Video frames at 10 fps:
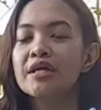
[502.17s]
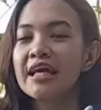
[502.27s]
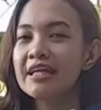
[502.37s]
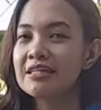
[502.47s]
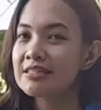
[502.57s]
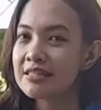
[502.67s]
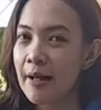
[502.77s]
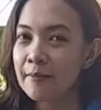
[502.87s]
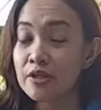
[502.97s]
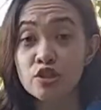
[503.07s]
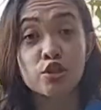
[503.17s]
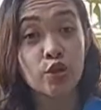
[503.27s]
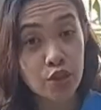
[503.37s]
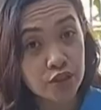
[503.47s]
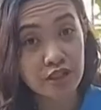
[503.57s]
we can establish
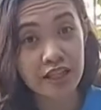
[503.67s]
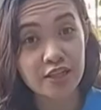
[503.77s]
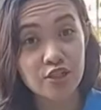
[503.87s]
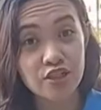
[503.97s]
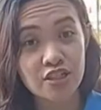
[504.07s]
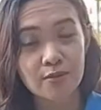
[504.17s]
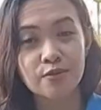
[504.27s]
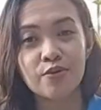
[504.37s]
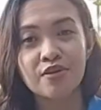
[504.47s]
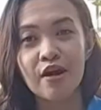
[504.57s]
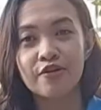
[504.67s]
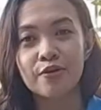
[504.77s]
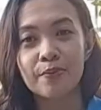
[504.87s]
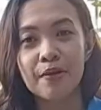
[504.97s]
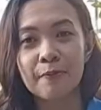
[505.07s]
good relationships with
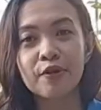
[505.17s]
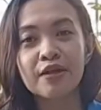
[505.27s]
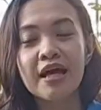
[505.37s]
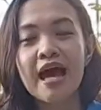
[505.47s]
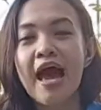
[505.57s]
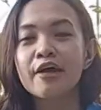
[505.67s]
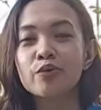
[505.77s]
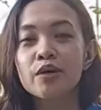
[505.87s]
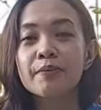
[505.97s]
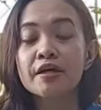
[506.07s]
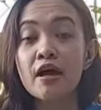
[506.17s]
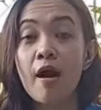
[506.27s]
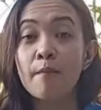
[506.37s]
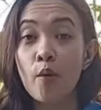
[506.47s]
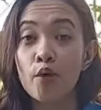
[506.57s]
other people and we
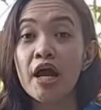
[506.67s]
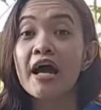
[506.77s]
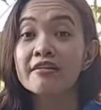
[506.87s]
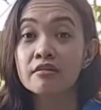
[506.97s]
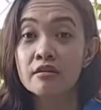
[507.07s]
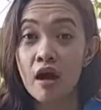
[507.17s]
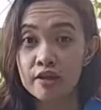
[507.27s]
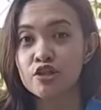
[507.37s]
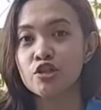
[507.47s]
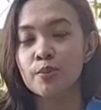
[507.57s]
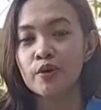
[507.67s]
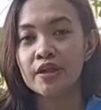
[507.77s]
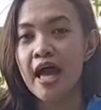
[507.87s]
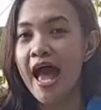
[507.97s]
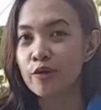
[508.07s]
become more
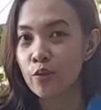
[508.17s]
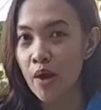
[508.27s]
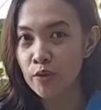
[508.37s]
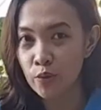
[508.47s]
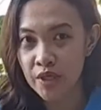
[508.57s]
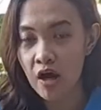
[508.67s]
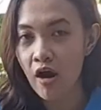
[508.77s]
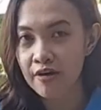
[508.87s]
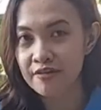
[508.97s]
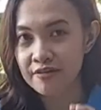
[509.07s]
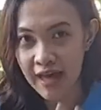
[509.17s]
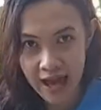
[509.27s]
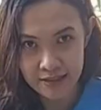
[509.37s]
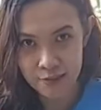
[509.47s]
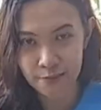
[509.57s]
knowledgeable. And when we are
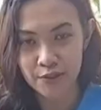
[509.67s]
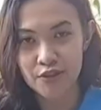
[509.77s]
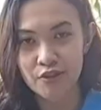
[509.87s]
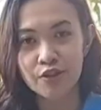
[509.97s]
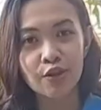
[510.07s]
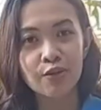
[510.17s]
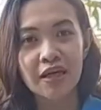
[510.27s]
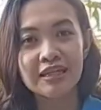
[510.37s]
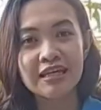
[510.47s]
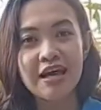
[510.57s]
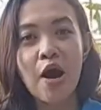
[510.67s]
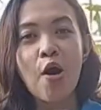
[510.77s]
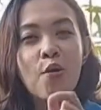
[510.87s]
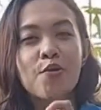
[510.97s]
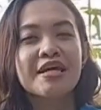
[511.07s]
that person already,
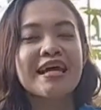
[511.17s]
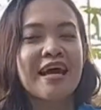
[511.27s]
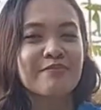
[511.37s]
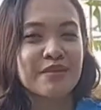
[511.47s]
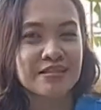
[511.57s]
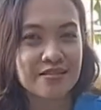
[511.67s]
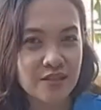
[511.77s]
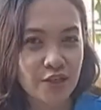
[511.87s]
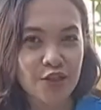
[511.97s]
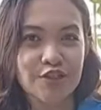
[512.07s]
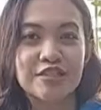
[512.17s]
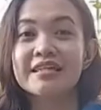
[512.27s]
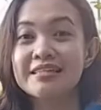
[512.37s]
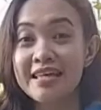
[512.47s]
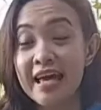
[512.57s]
we can be
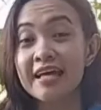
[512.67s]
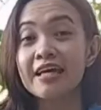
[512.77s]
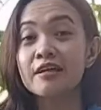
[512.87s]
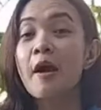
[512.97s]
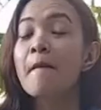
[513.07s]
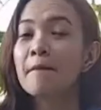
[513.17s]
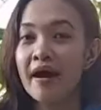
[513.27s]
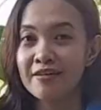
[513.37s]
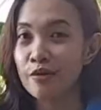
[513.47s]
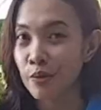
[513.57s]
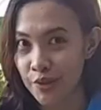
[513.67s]
seriously taken by